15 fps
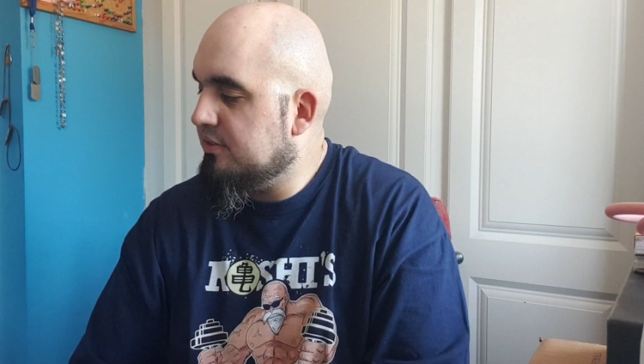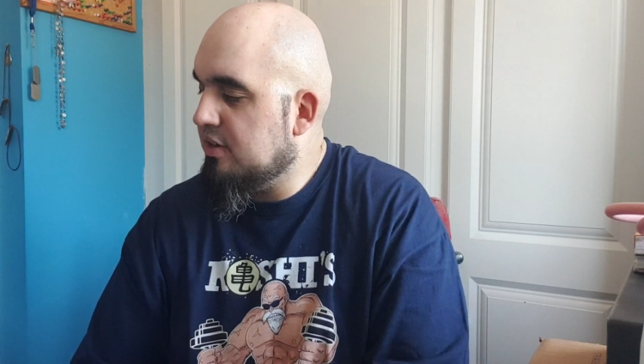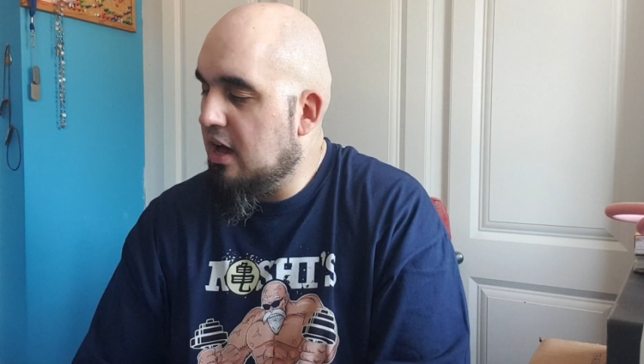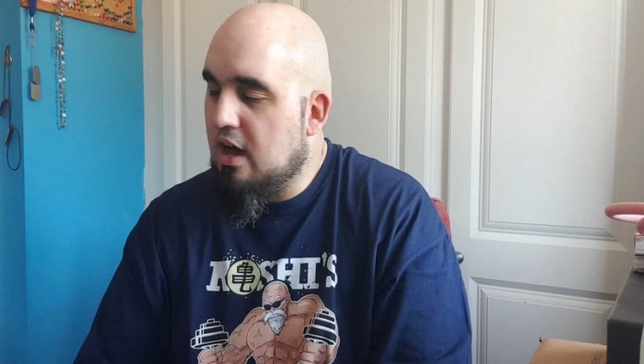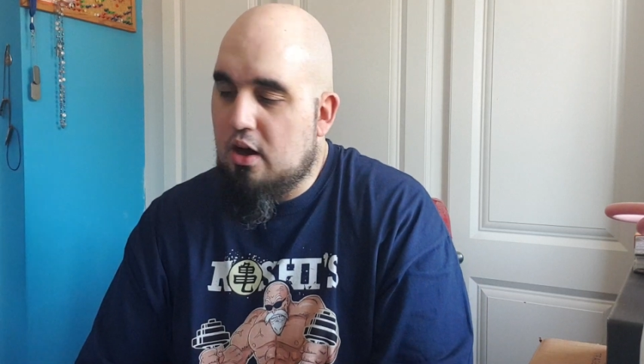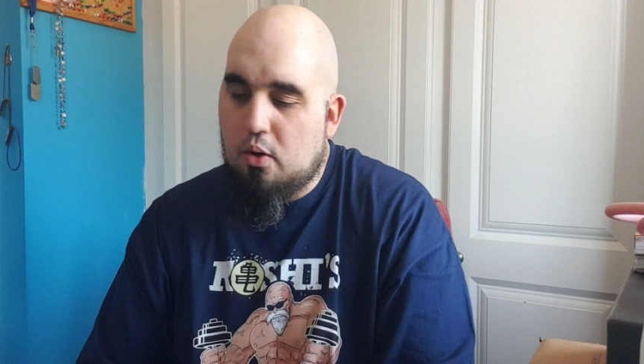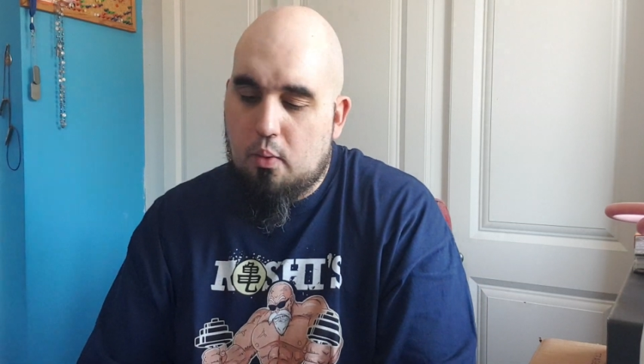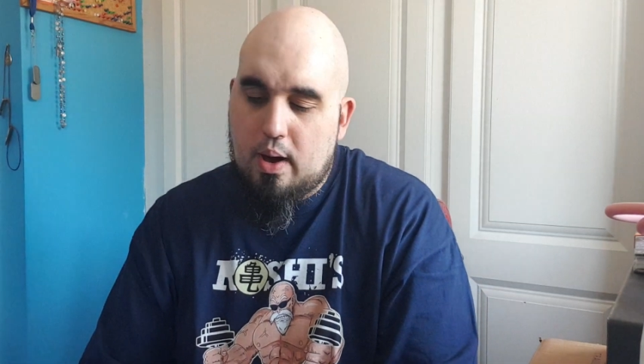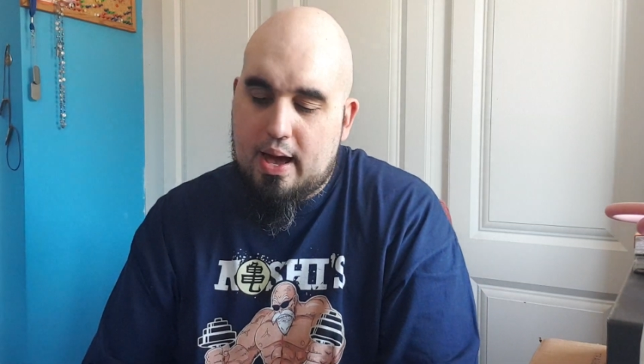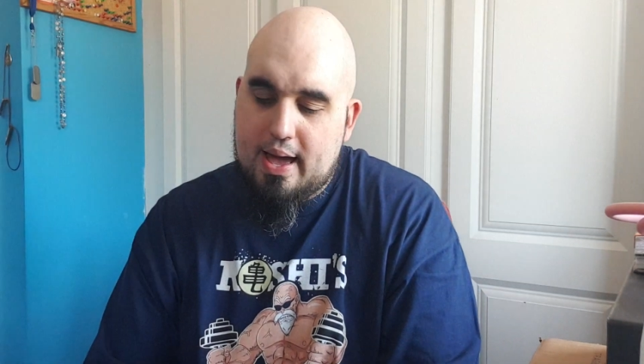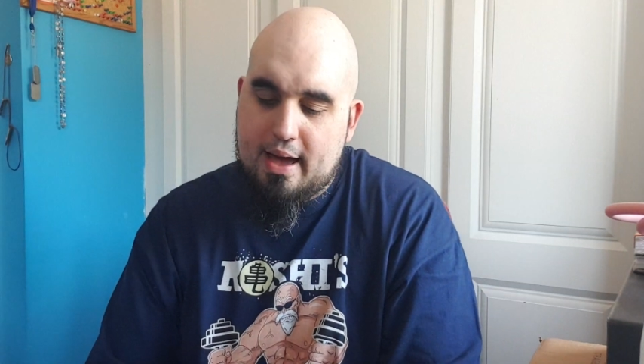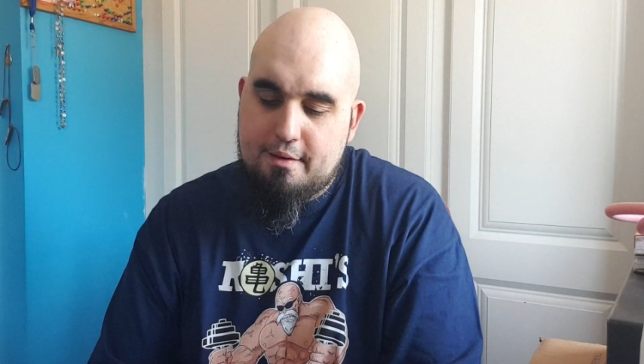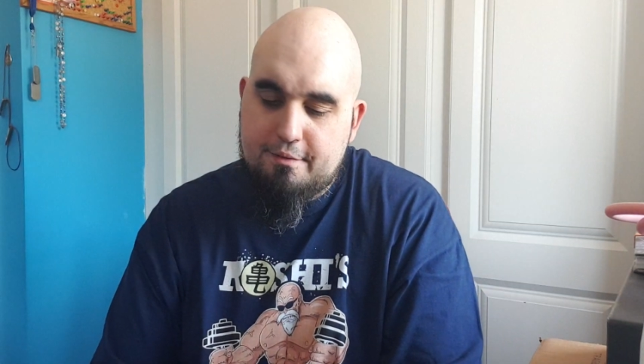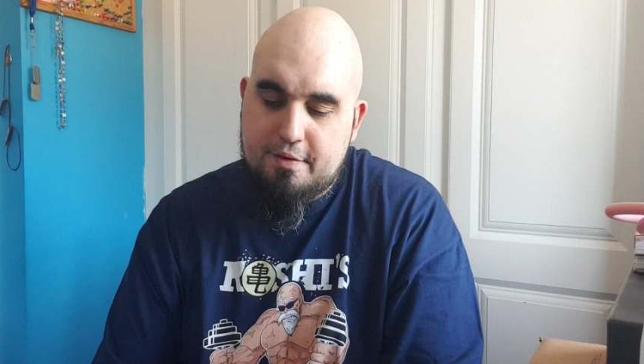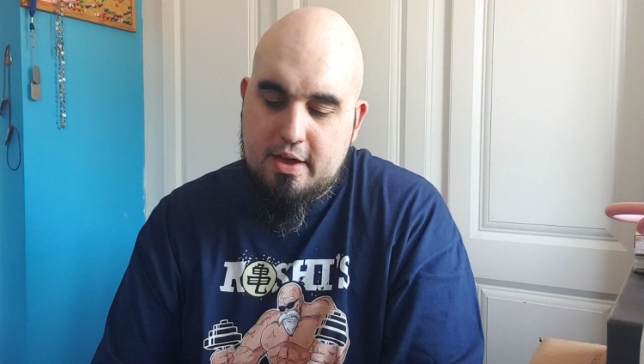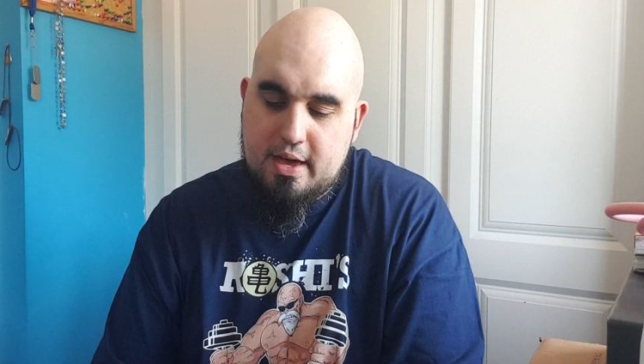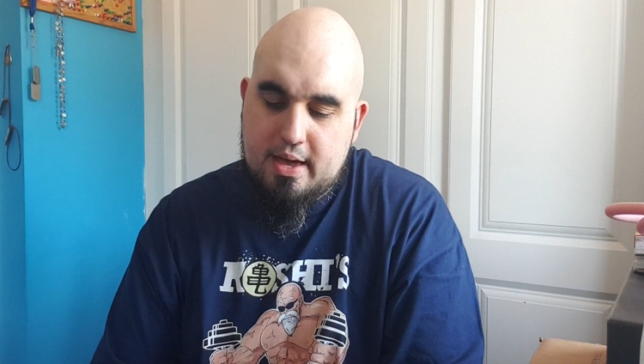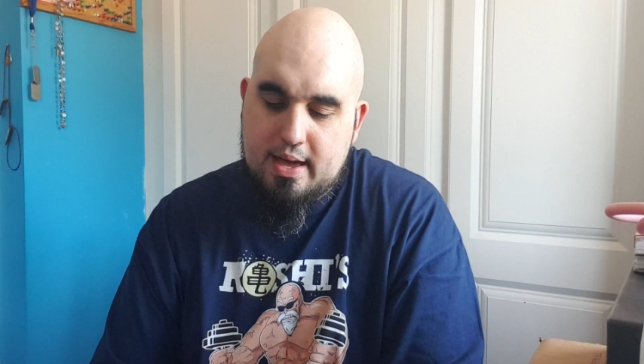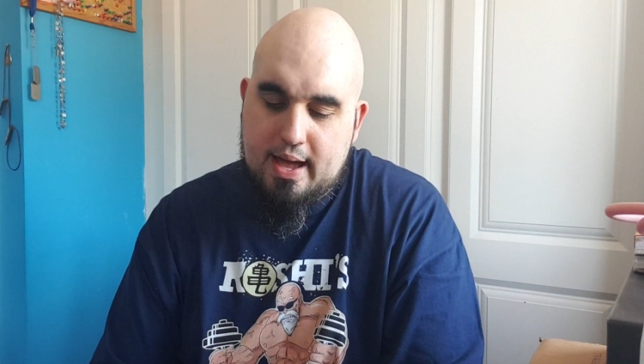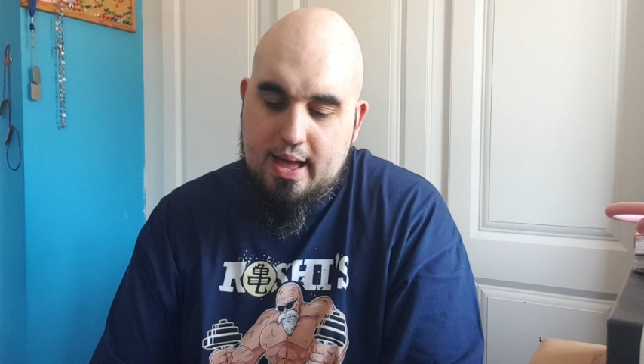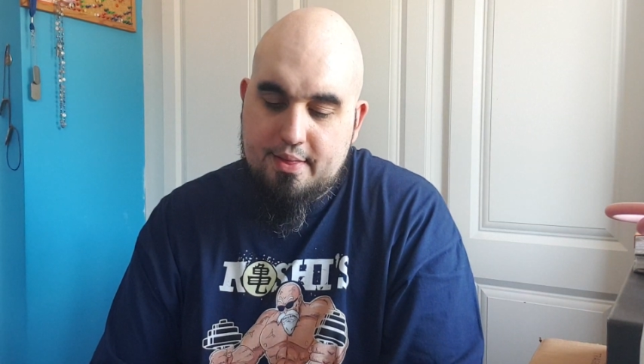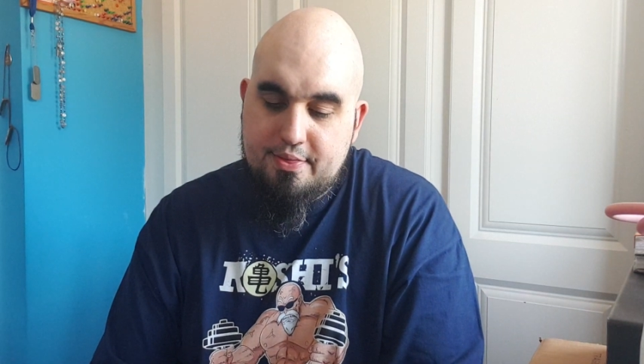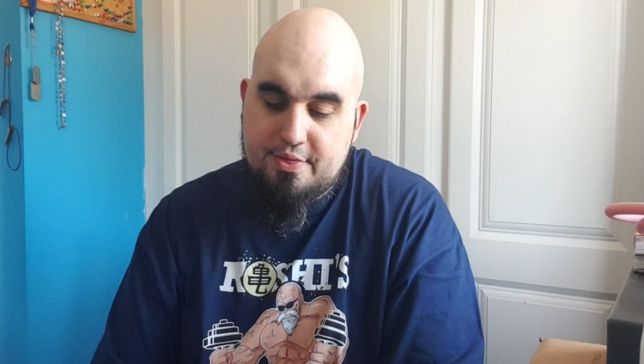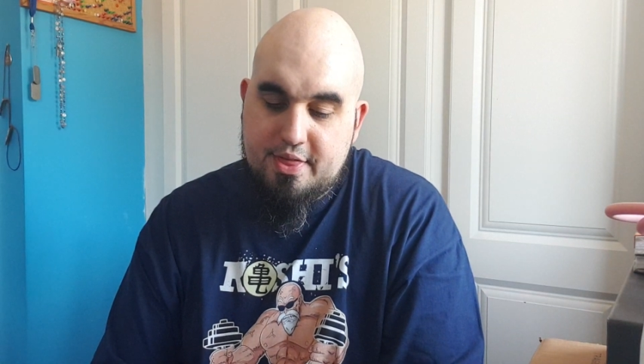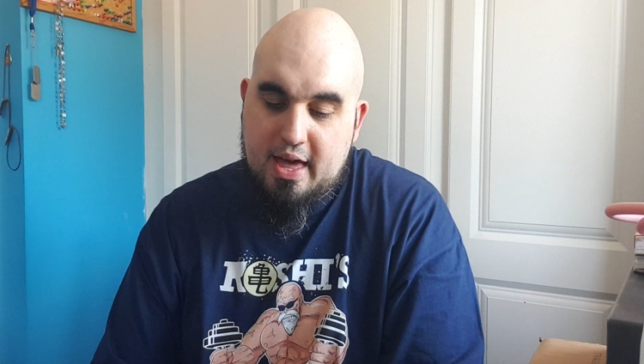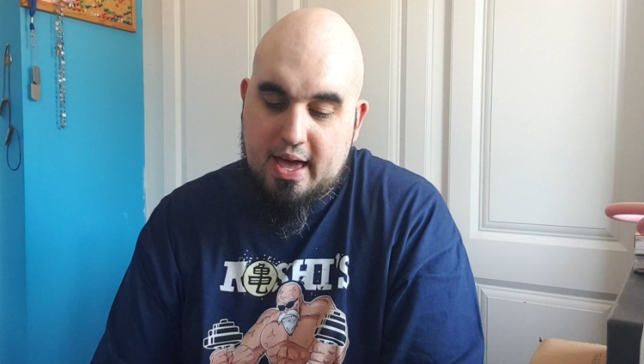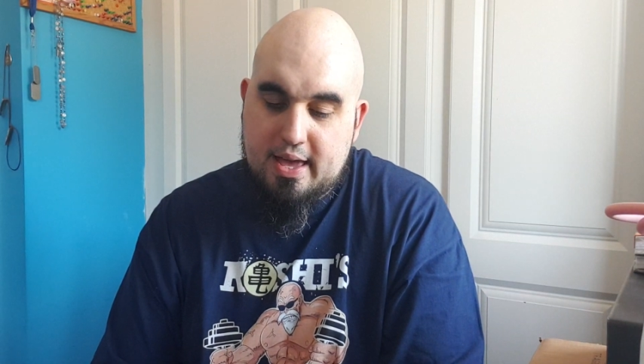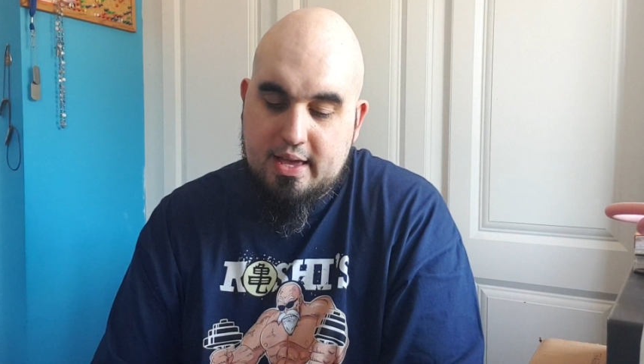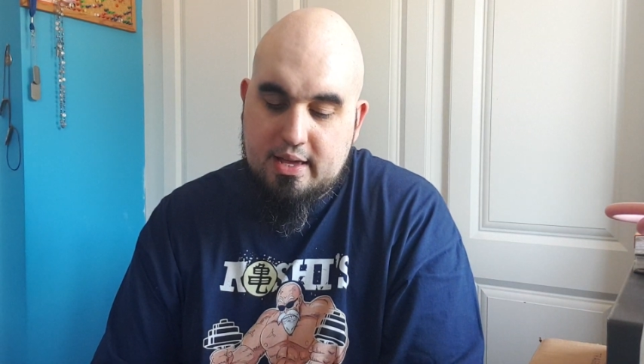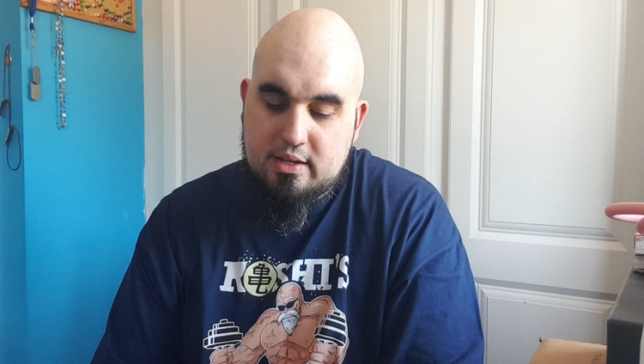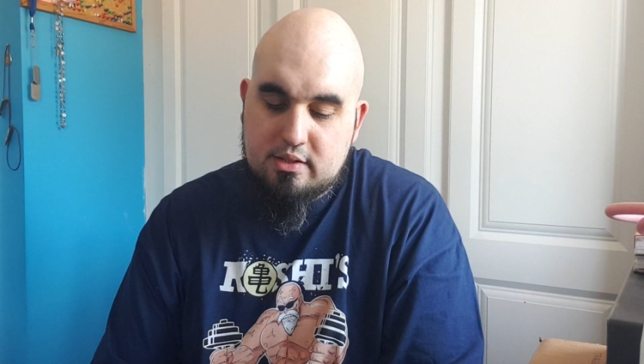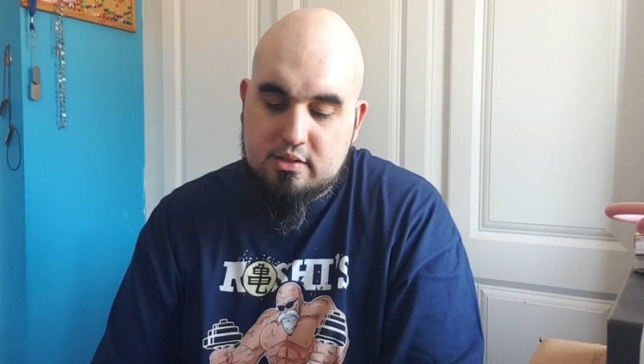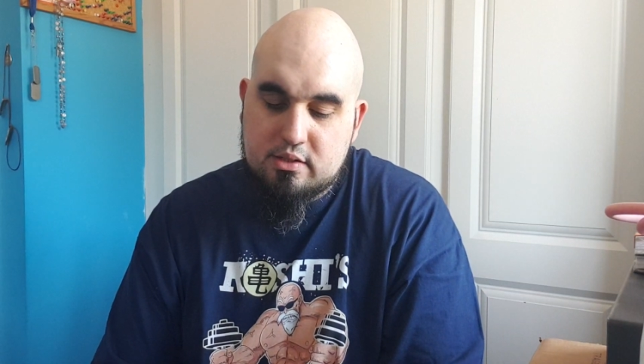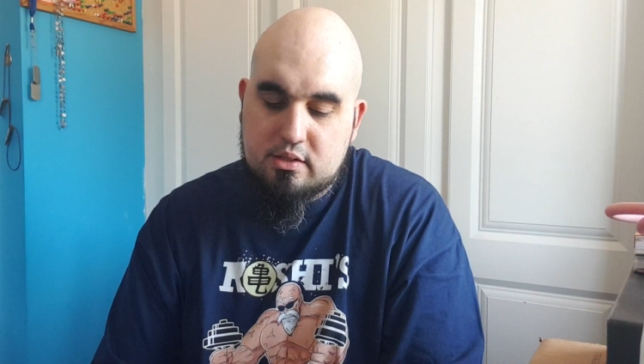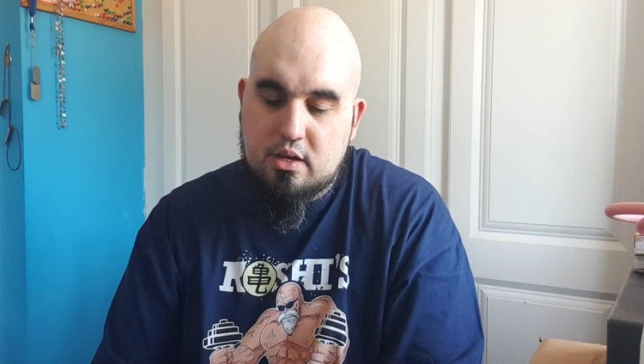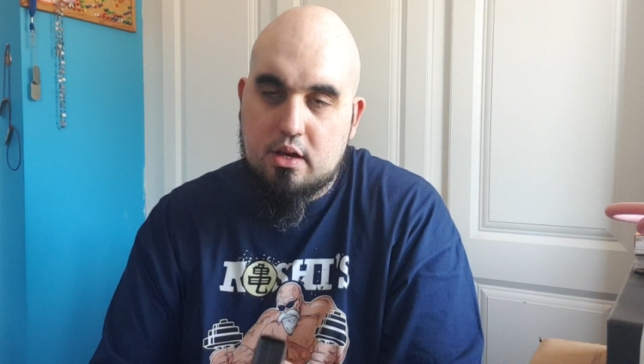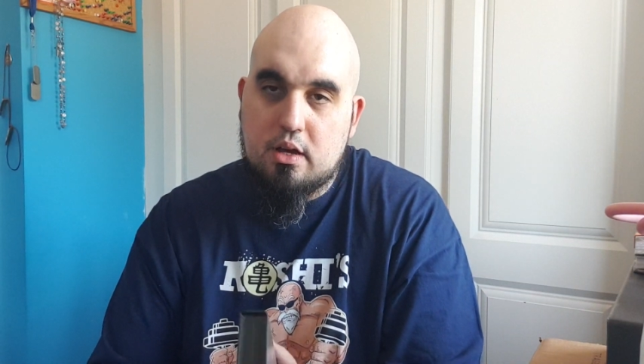title I have here, and that is